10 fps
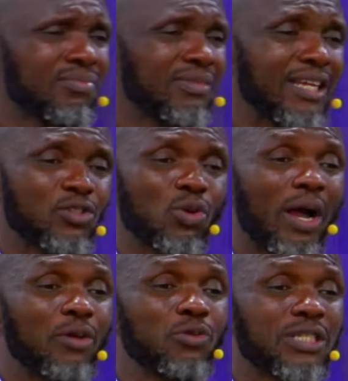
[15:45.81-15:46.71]
There's no
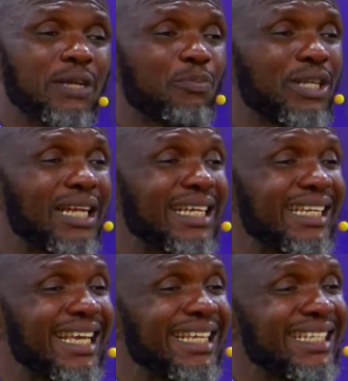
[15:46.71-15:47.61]
how you sleep without
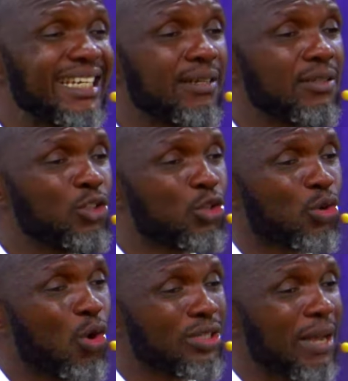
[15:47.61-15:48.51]
engaging in
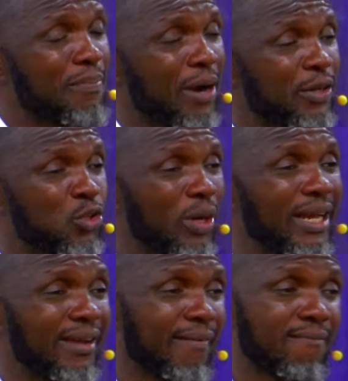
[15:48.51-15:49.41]
drugs and
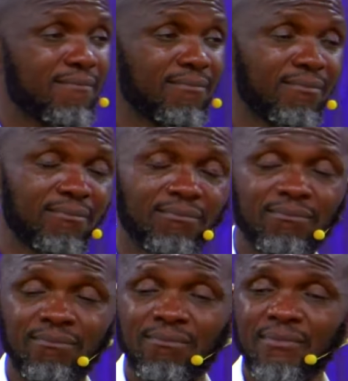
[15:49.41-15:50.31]
marijuana.
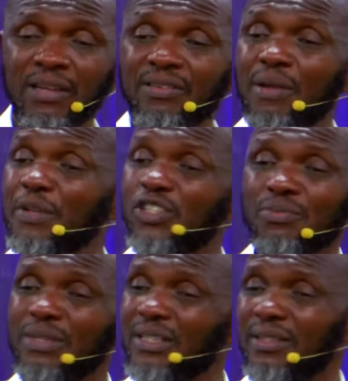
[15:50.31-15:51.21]
Remit
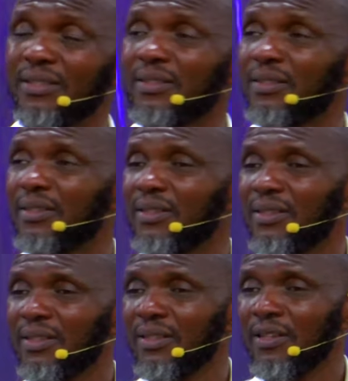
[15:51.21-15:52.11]
me.
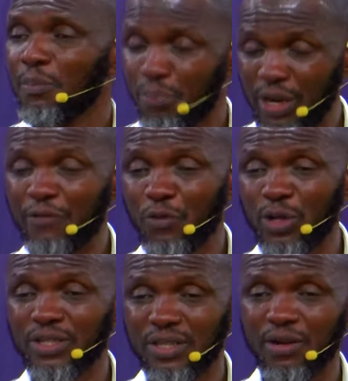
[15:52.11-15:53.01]
Pray for
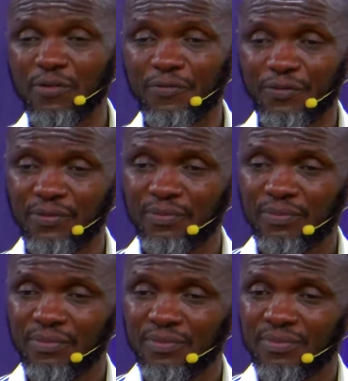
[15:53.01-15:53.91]
yourself.
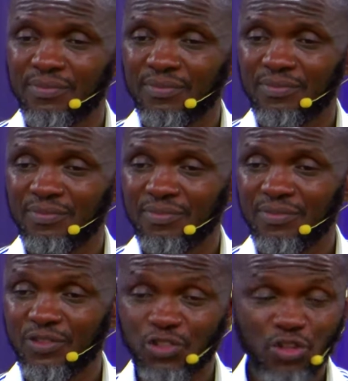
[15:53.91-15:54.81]

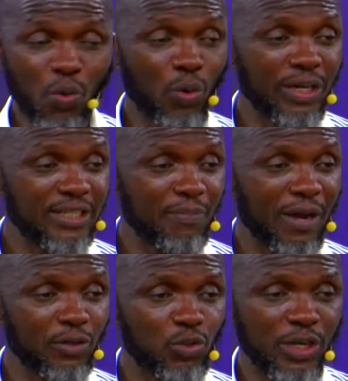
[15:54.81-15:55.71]
Someone is
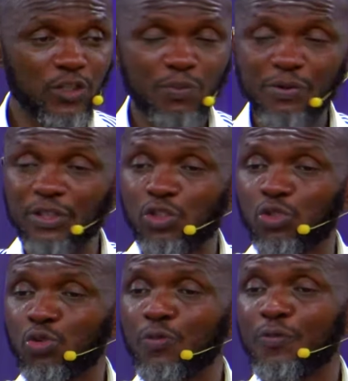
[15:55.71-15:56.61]
about to experience
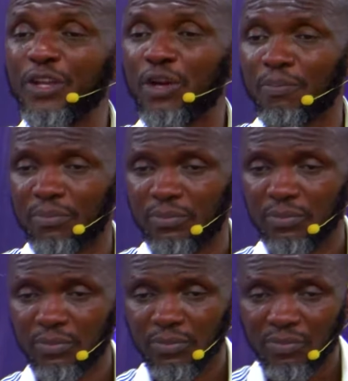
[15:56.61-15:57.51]
true freedom
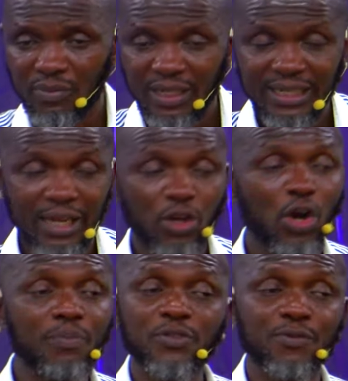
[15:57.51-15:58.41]
that
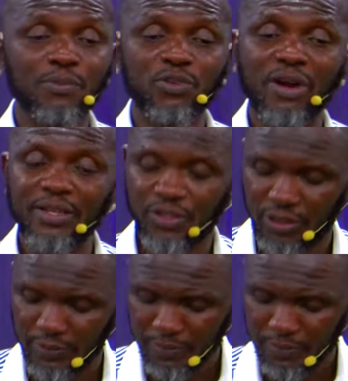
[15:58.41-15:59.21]
comes from Christ.